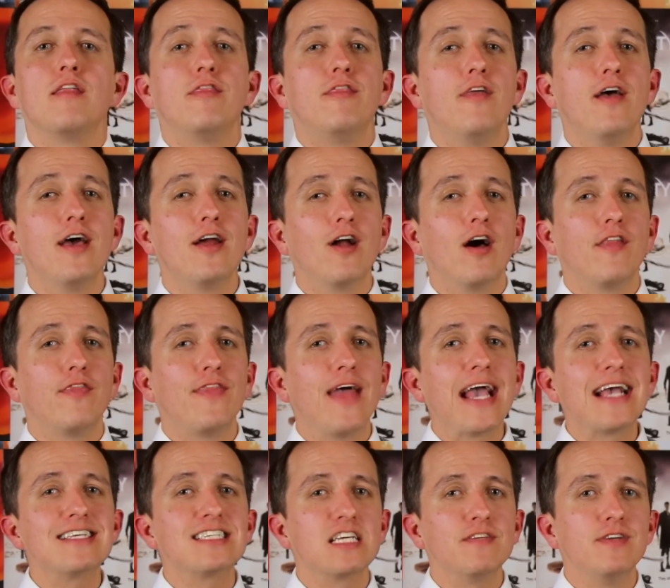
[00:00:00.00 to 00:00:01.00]
Then on
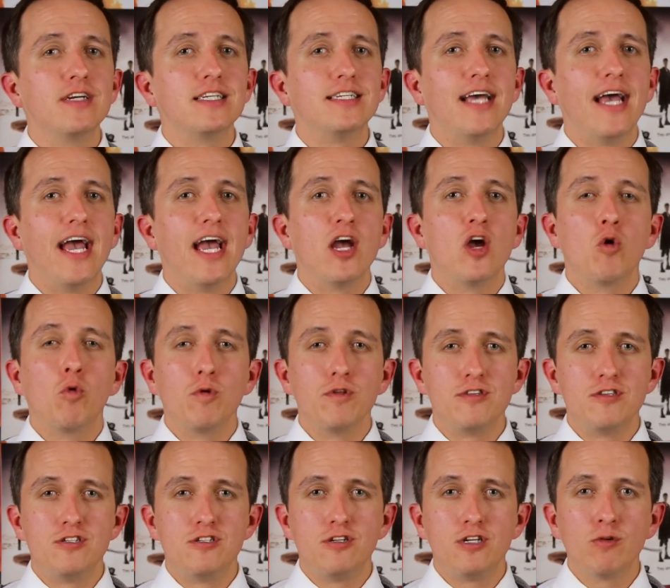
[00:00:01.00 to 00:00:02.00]
Thanksgiving Day,
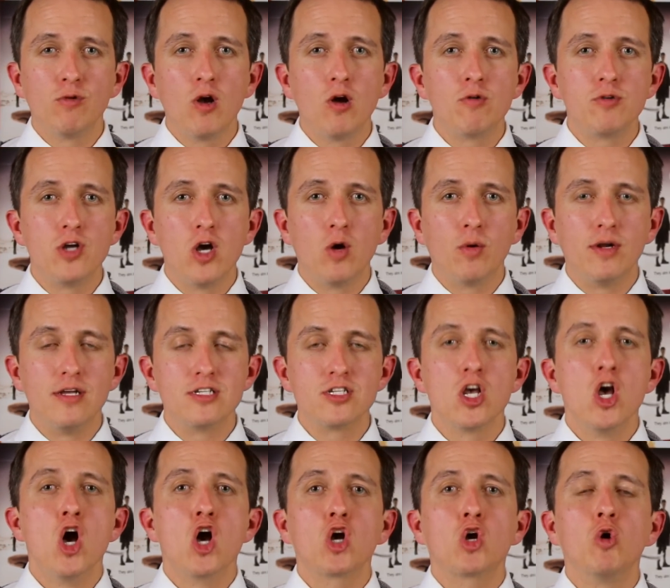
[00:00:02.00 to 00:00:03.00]
with zero
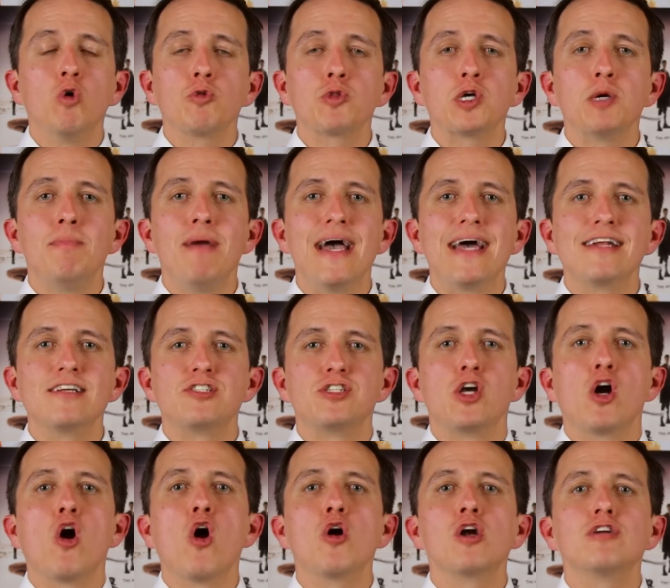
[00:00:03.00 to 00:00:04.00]
notice, Colt Cabana's
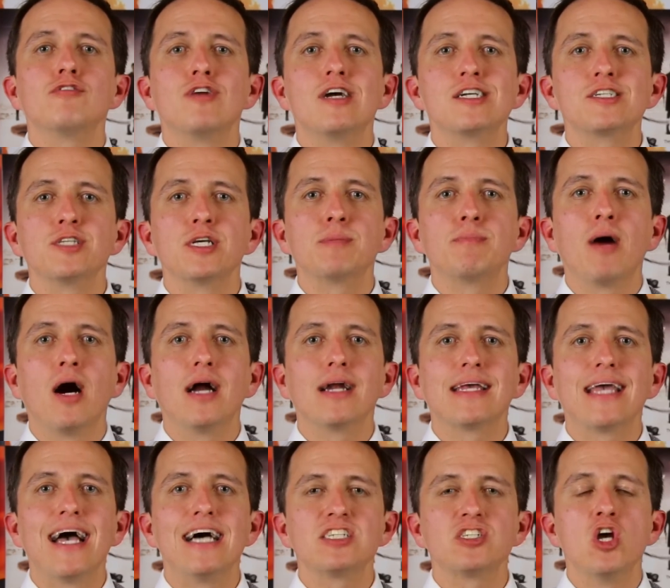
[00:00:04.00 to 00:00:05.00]
The Art of Wrestling
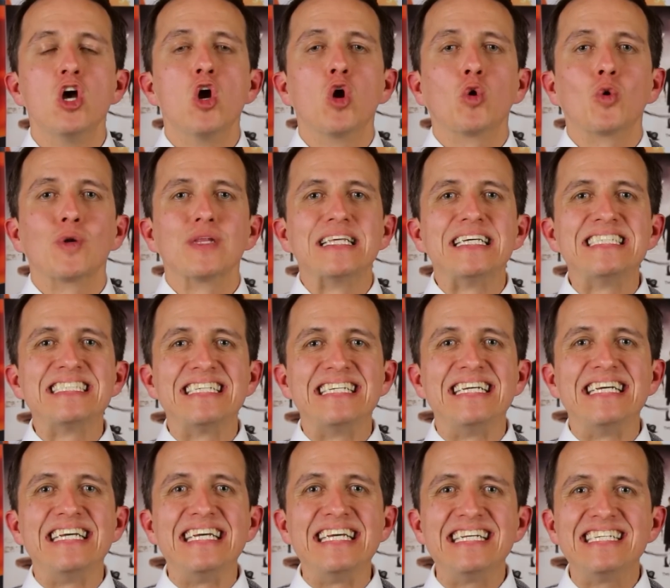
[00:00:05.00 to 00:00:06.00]
podcast released
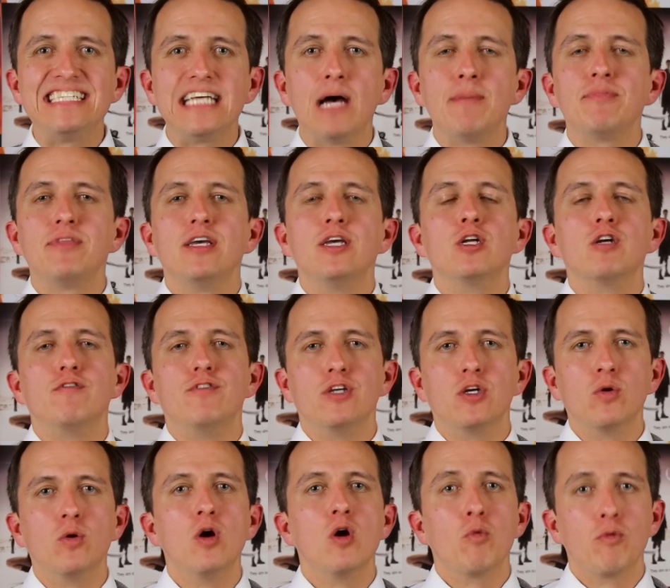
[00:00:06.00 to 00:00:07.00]
an in-depth
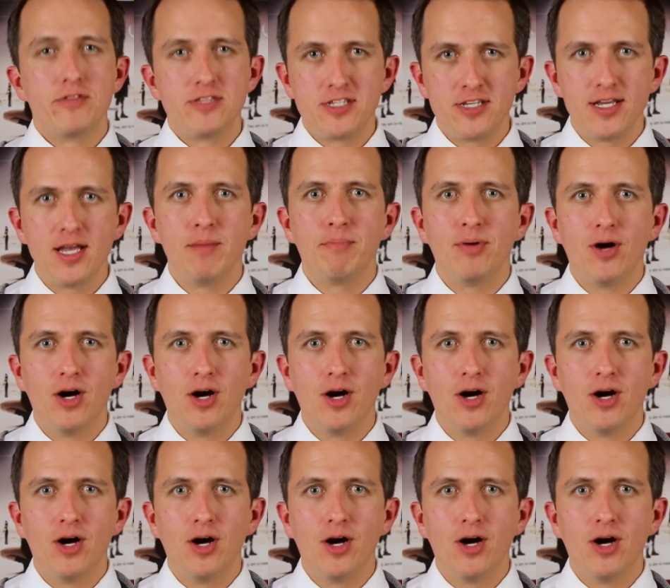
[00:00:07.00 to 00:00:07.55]
interview with CM